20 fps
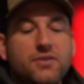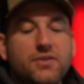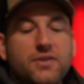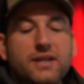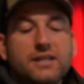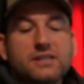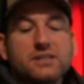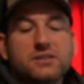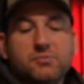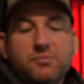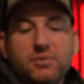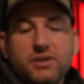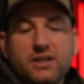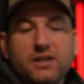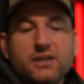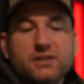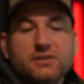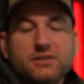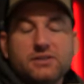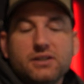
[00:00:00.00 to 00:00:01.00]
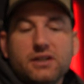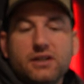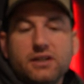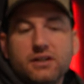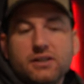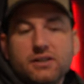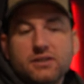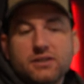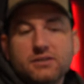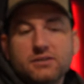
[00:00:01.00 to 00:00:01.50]
This piece
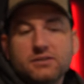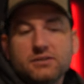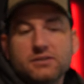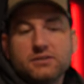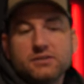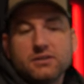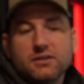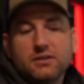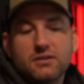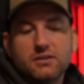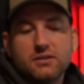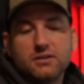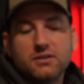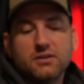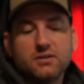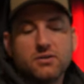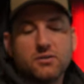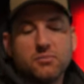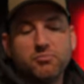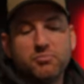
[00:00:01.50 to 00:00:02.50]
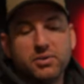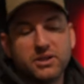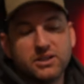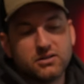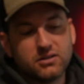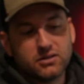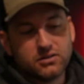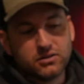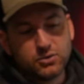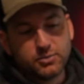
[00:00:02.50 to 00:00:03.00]
is
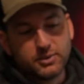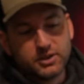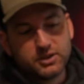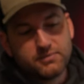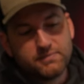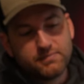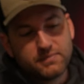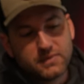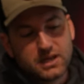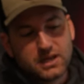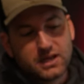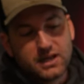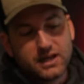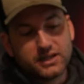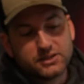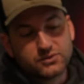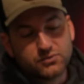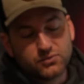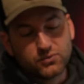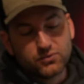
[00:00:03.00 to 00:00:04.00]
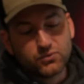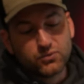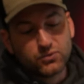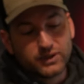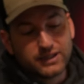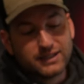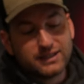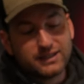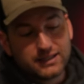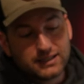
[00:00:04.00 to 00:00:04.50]
billet aluminum. It's
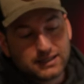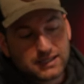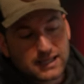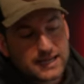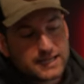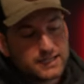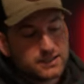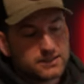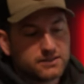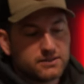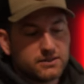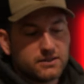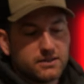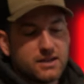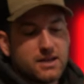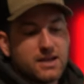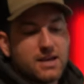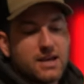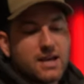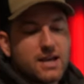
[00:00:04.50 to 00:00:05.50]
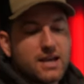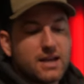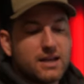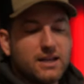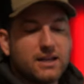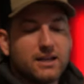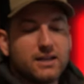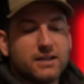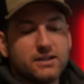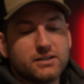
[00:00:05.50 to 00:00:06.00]
really light, and
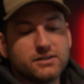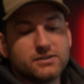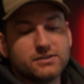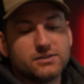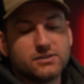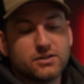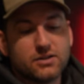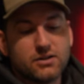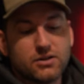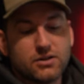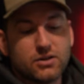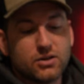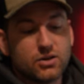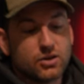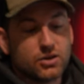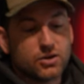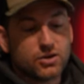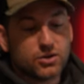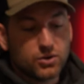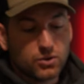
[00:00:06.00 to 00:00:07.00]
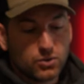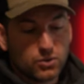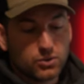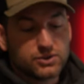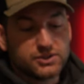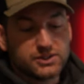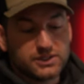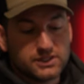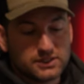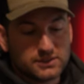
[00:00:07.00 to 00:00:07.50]
it is
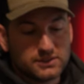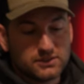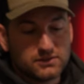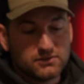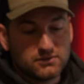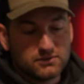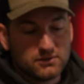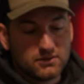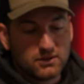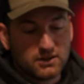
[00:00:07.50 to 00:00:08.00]
gorgeous.